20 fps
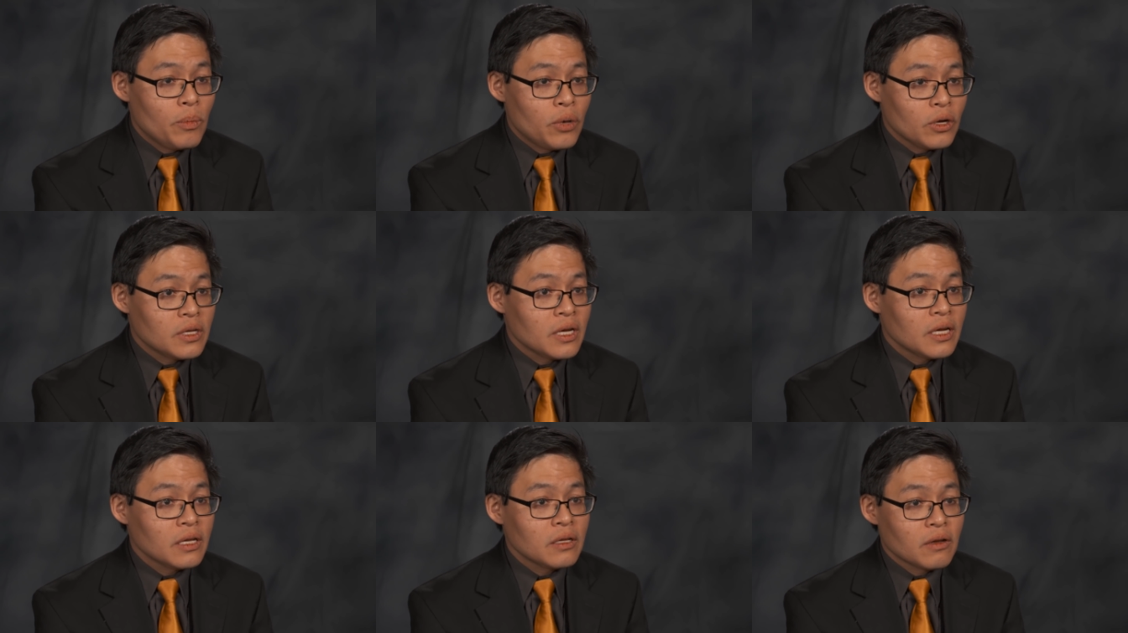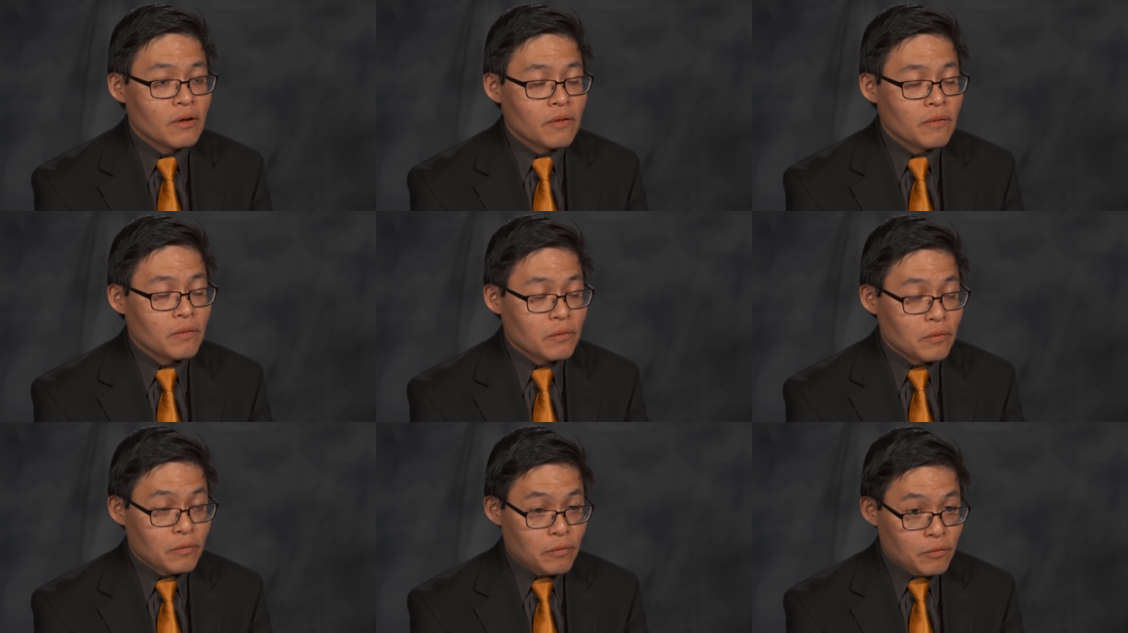putting
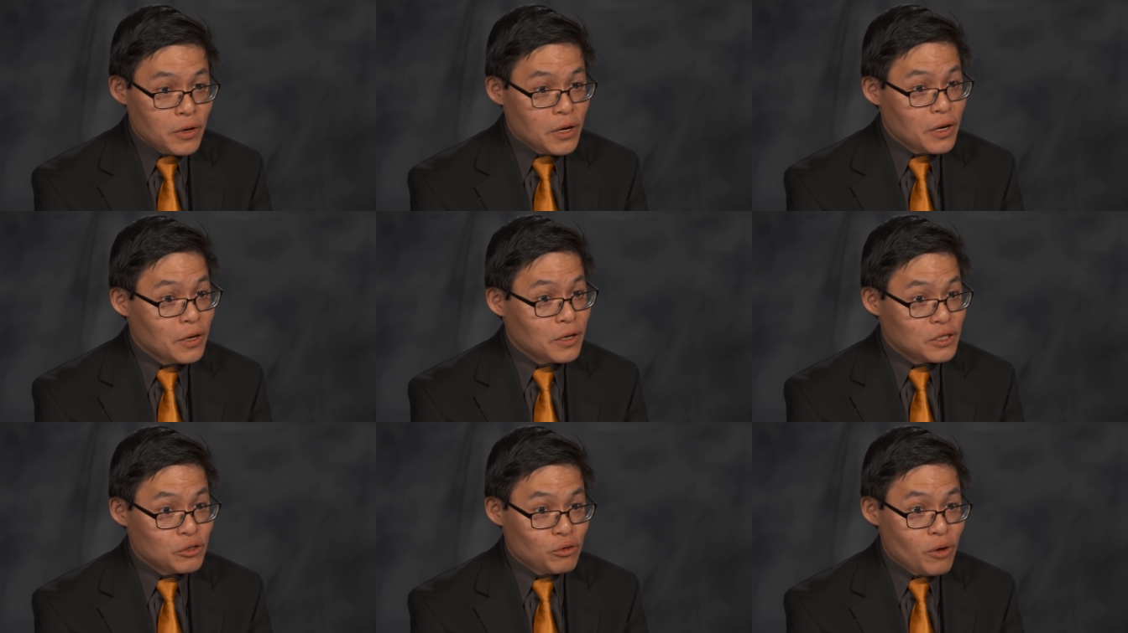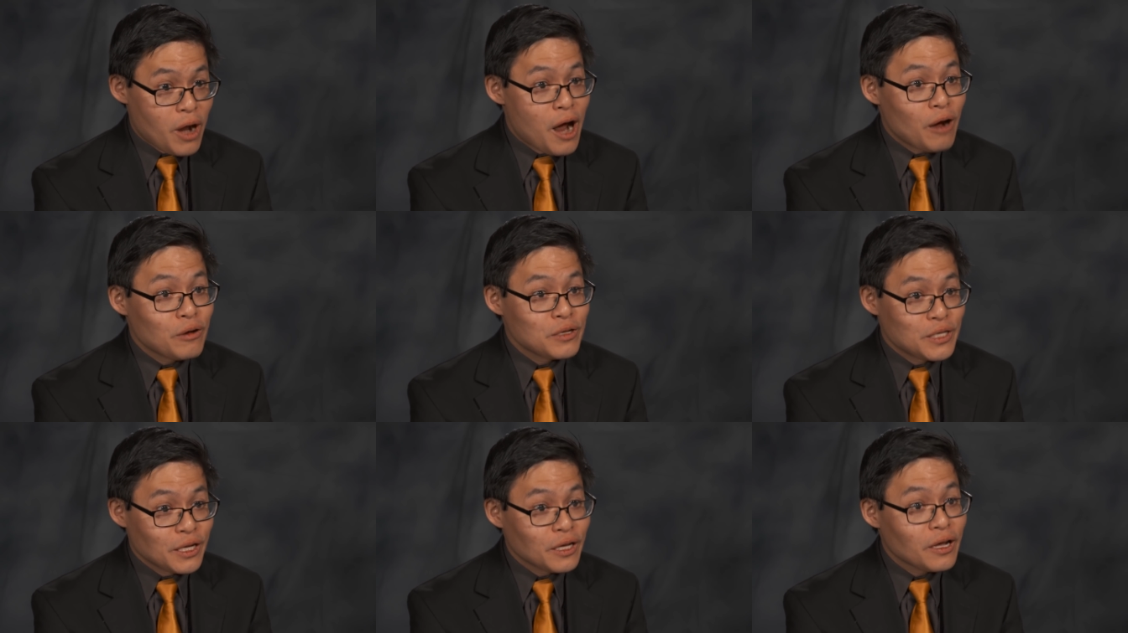the three
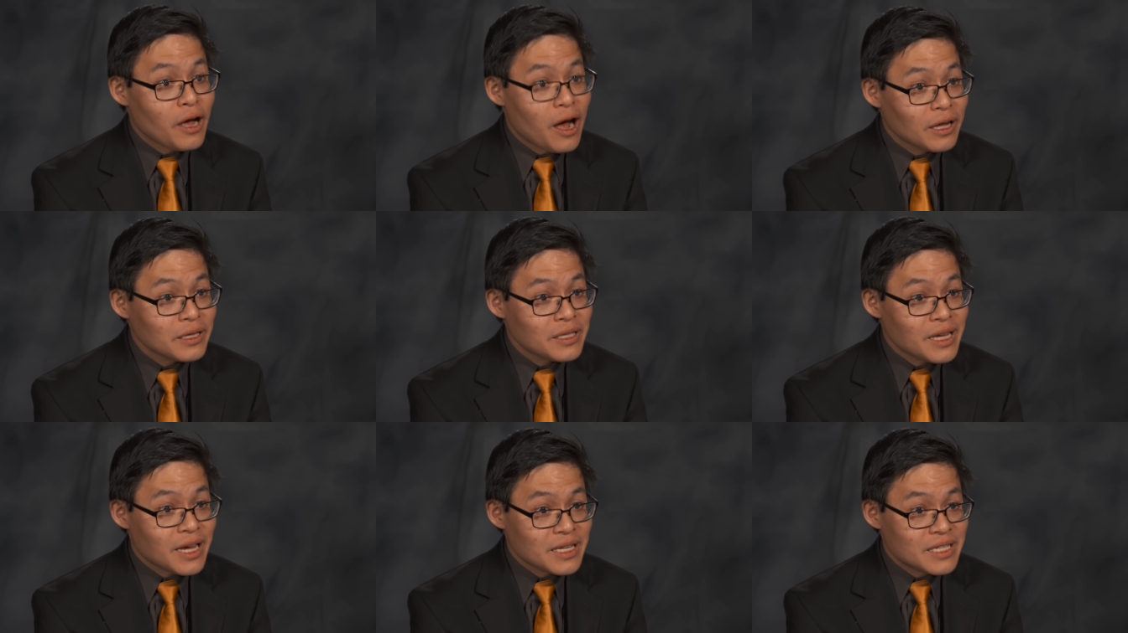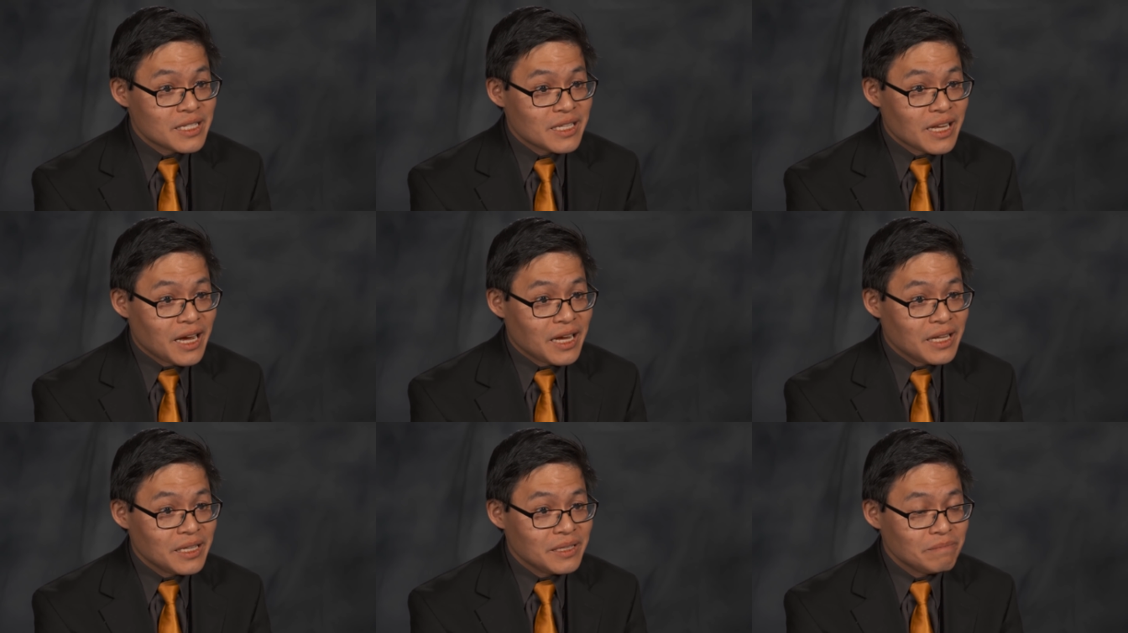trials in context
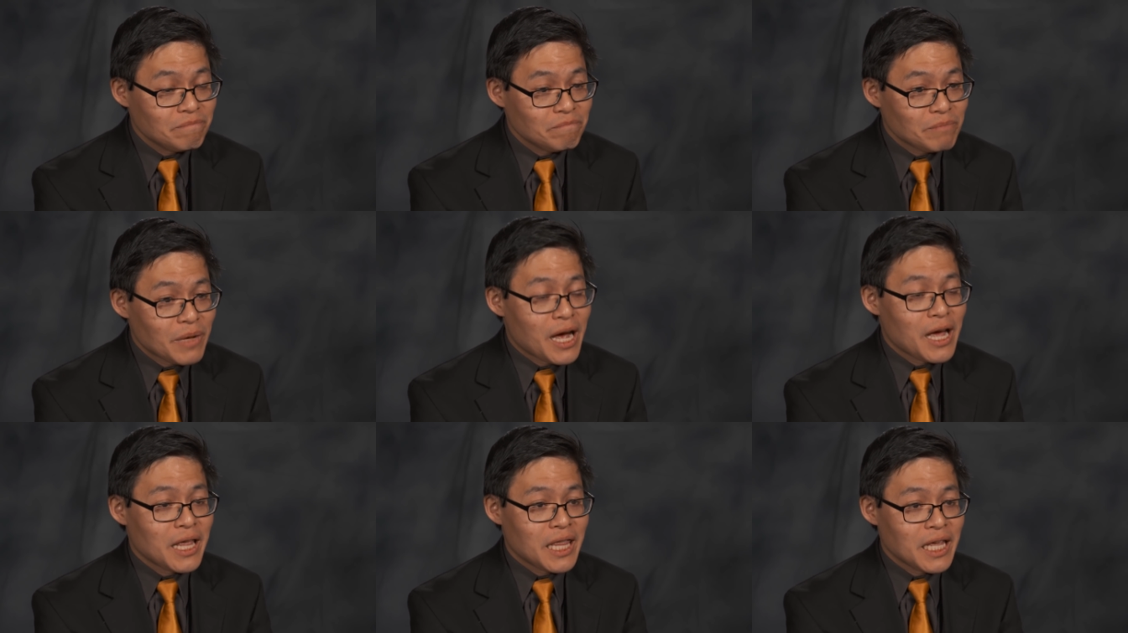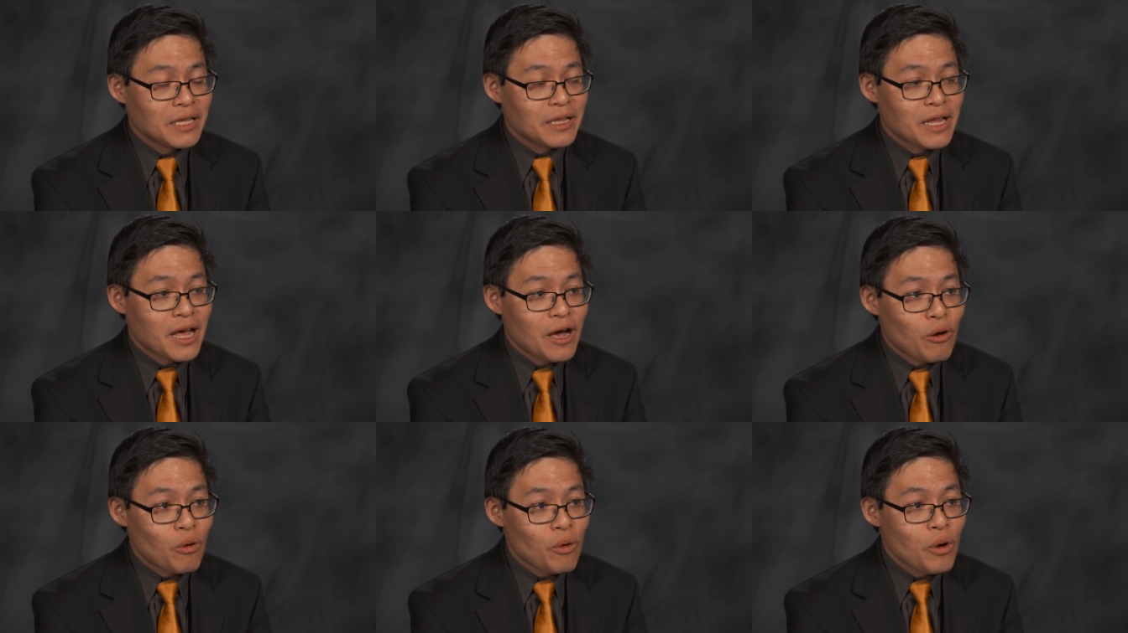then, I think
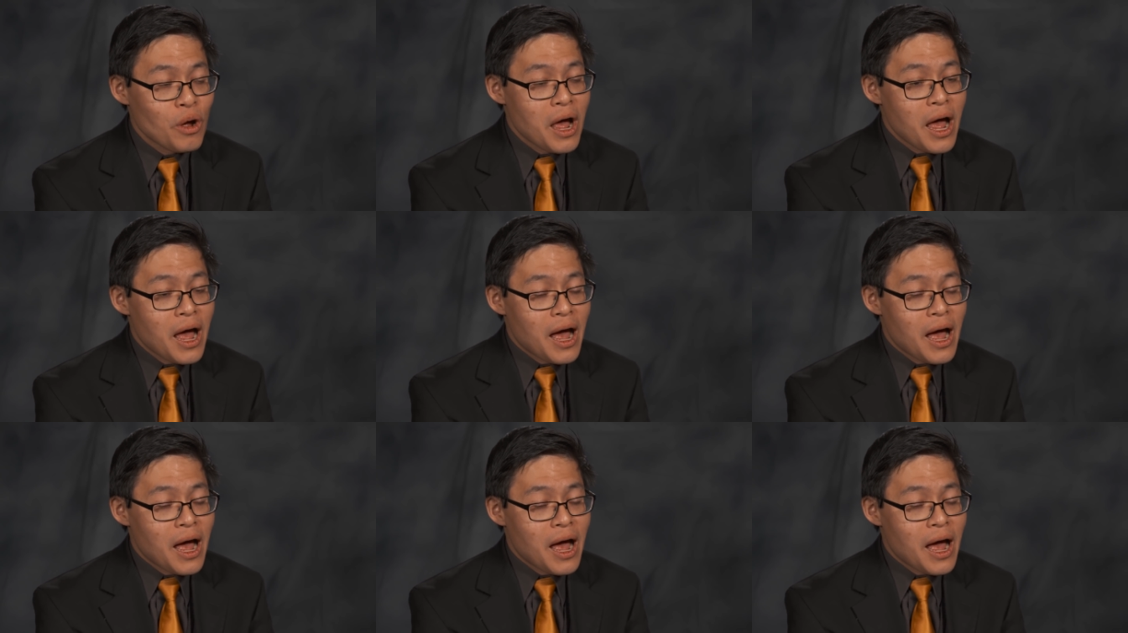now